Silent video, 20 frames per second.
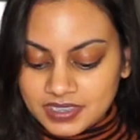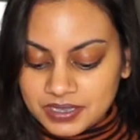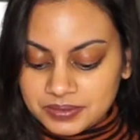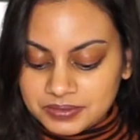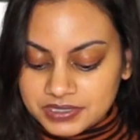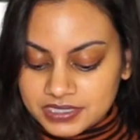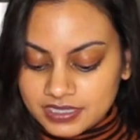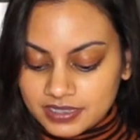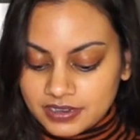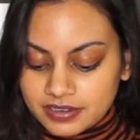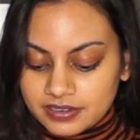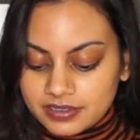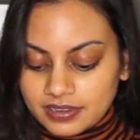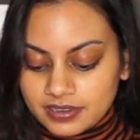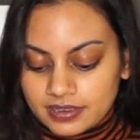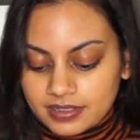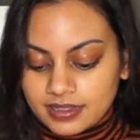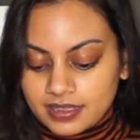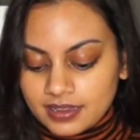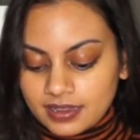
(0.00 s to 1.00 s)
It was
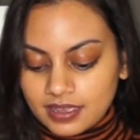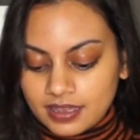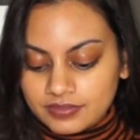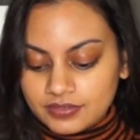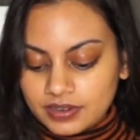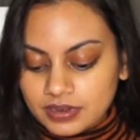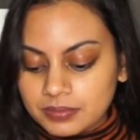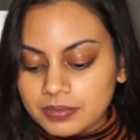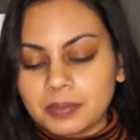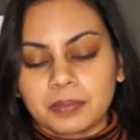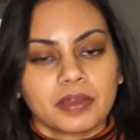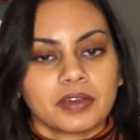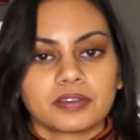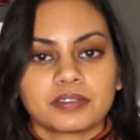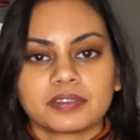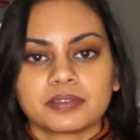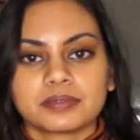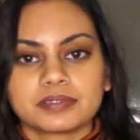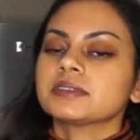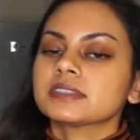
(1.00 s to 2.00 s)
literally like heaven in my
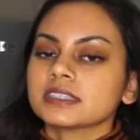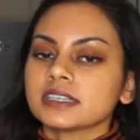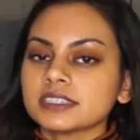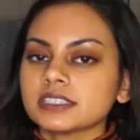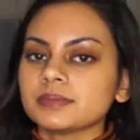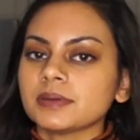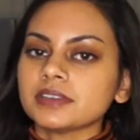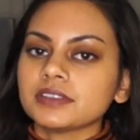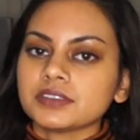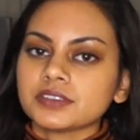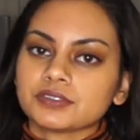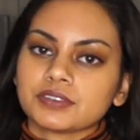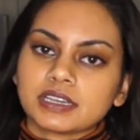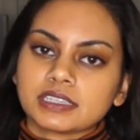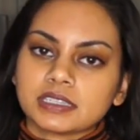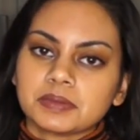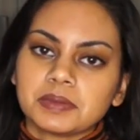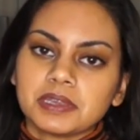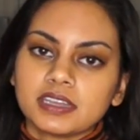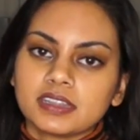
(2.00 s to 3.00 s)
mouth. What's nice about this
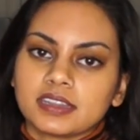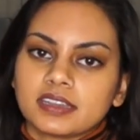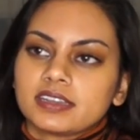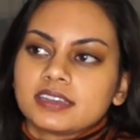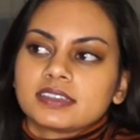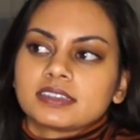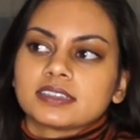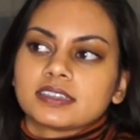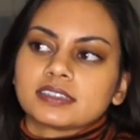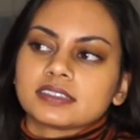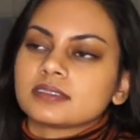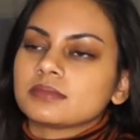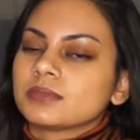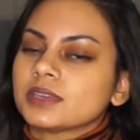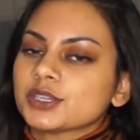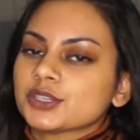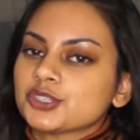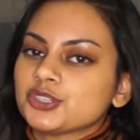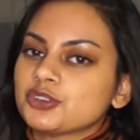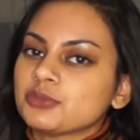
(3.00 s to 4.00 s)
recipe is that it doesn't
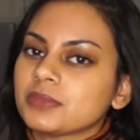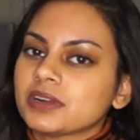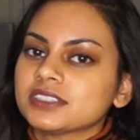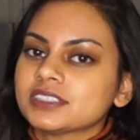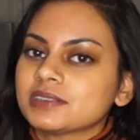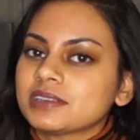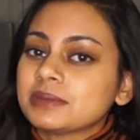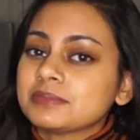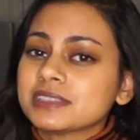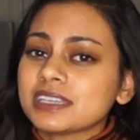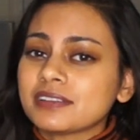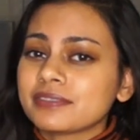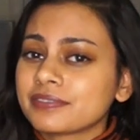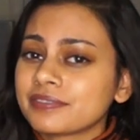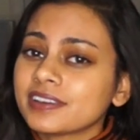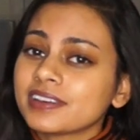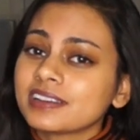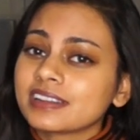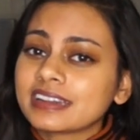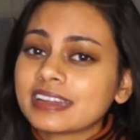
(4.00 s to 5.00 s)
make too much. Sometimes I
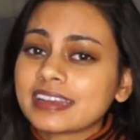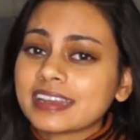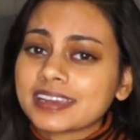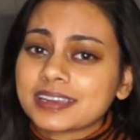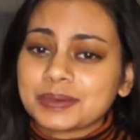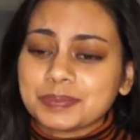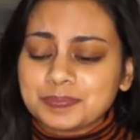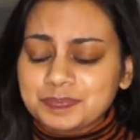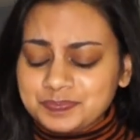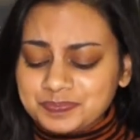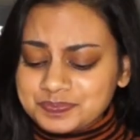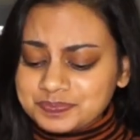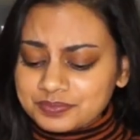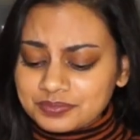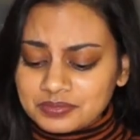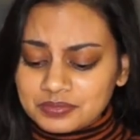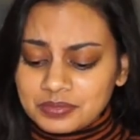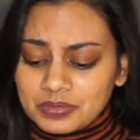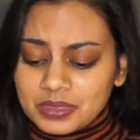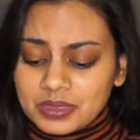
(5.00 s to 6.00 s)
feel like
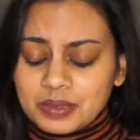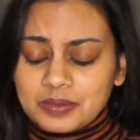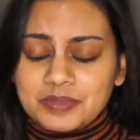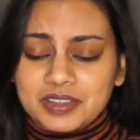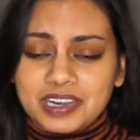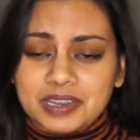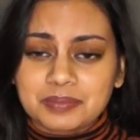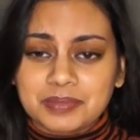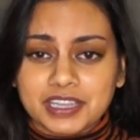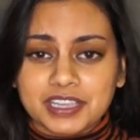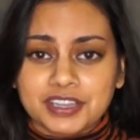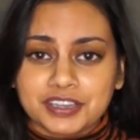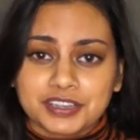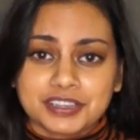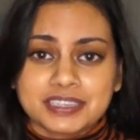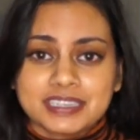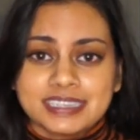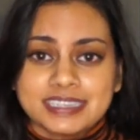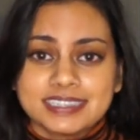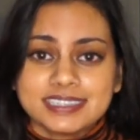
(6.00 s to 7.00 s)
when I make
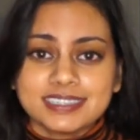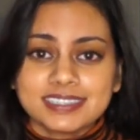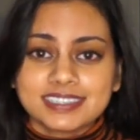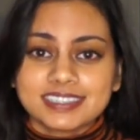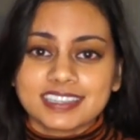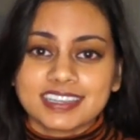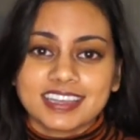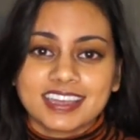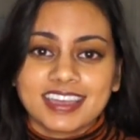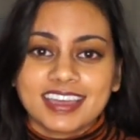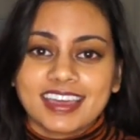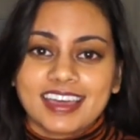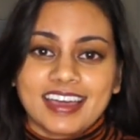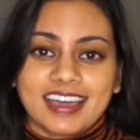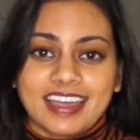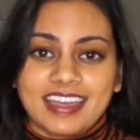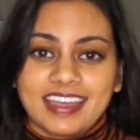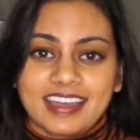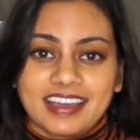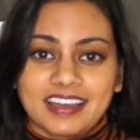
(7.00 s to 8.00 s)
cookies,
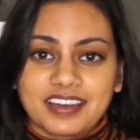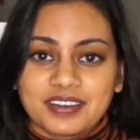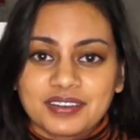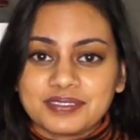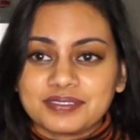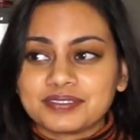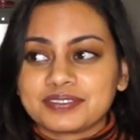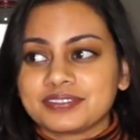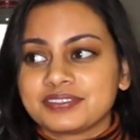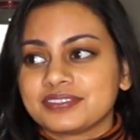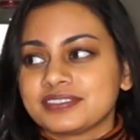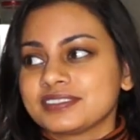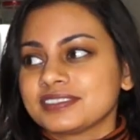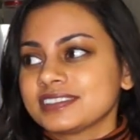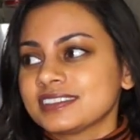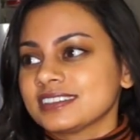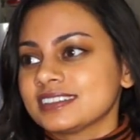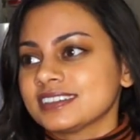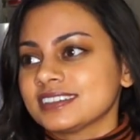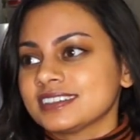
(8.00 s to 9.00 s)
I have
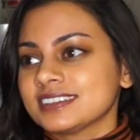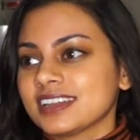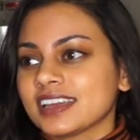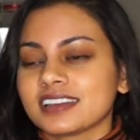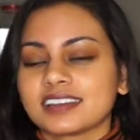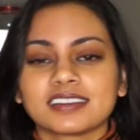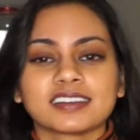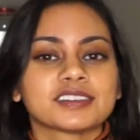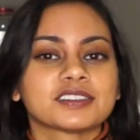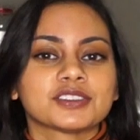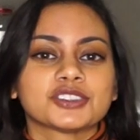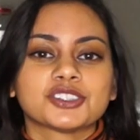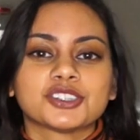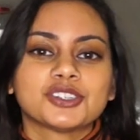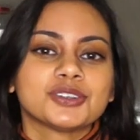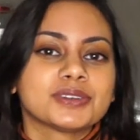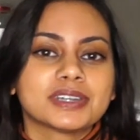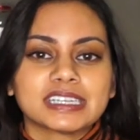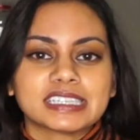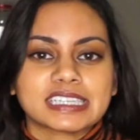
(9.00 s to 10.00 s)
like
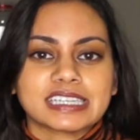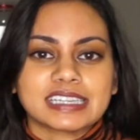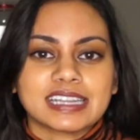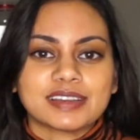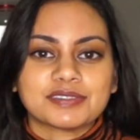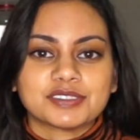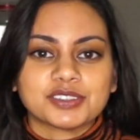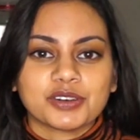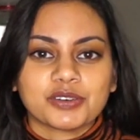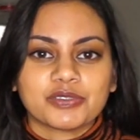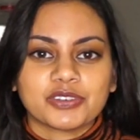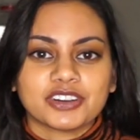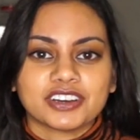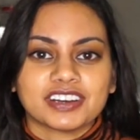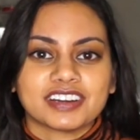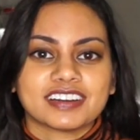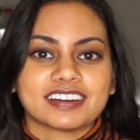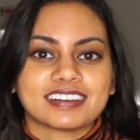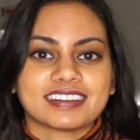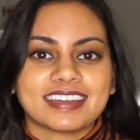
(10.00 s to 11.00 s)
2 dozen left over,
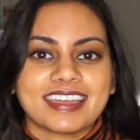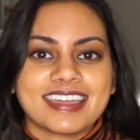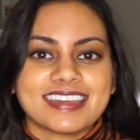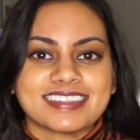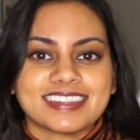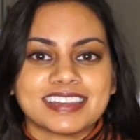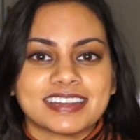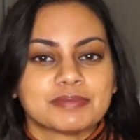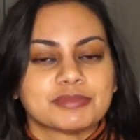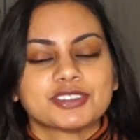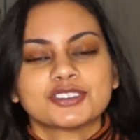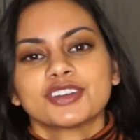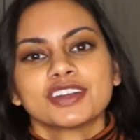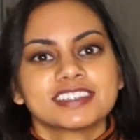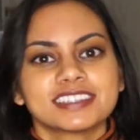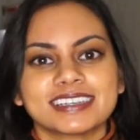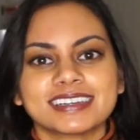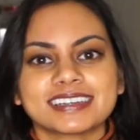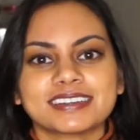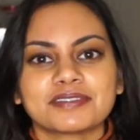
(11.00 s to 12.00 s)
and then I'm
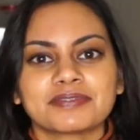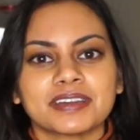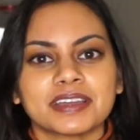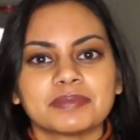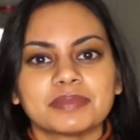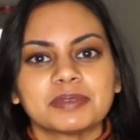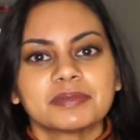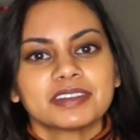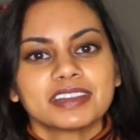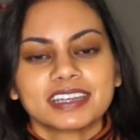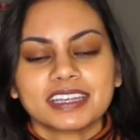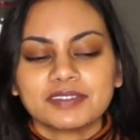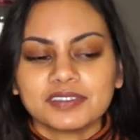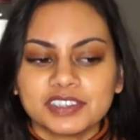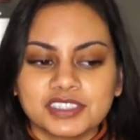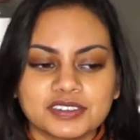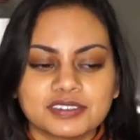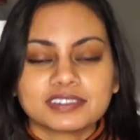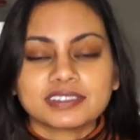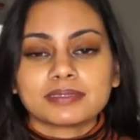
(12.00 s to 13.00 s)
stressing to find people to give
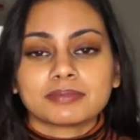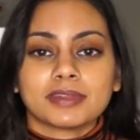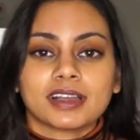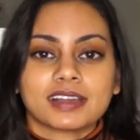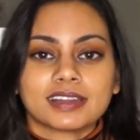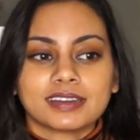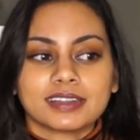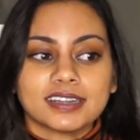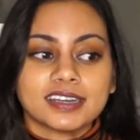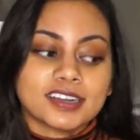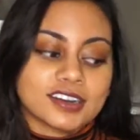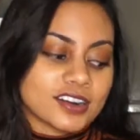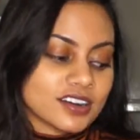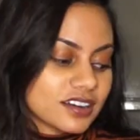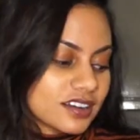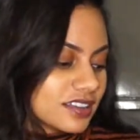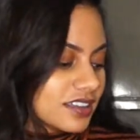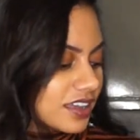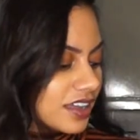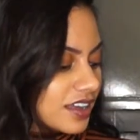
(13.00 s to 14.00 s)
it to because I'm not going to eat it
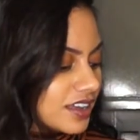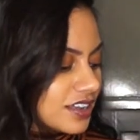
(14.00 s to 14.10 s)
all.